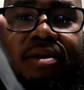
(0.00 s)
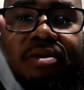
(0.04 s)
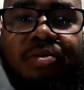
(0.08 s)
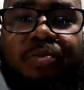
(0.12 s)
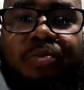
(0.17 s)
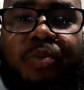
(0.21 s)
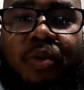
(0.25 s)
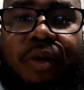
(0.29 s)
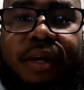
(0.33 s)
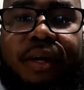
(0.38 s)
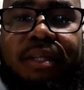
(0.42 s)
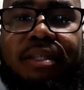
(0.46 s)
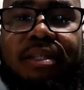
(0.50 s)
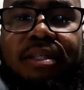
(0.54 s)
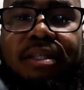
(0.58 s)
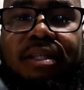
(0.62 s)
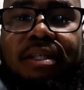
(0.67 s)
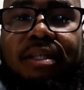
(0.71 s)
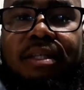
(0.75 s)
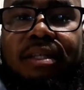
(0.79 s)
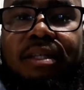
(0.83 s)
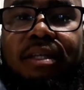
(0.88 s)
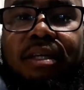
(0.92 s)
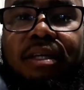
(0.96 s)
points,
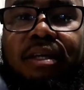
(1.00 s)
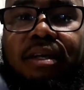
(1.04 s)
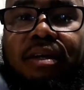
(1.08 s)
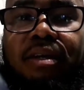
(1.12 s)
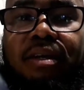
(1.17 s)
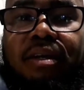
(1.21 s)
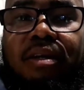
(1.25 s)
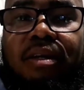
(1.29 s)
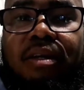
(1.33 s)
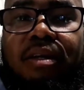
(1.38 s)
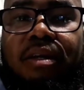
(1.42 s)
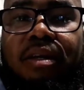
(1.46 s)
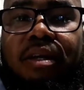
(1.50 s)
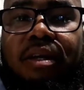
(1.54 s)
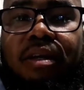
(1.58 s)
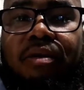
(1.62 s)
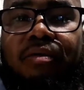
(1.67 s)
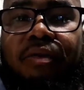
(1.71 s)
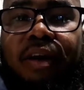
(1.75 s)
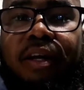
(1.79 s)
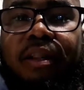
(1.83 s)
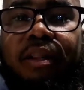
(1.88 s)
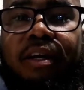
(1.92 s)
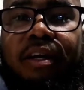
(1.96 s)

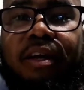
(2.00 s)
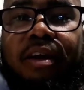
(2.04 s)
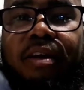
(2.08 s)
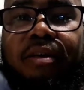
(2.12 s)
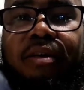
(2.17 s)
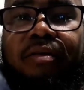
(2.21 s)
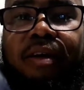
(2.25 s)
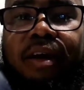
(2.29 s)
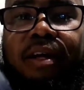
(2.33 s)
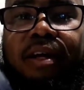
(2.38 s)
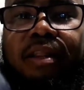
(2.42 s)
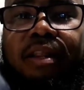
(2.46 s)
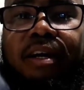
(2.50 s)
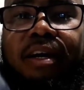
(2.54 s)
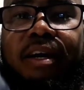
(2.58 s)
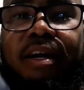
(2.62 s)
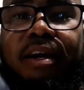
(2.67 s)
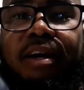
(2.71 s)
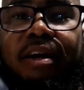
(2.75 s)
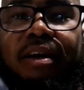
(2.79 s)
right there and right there.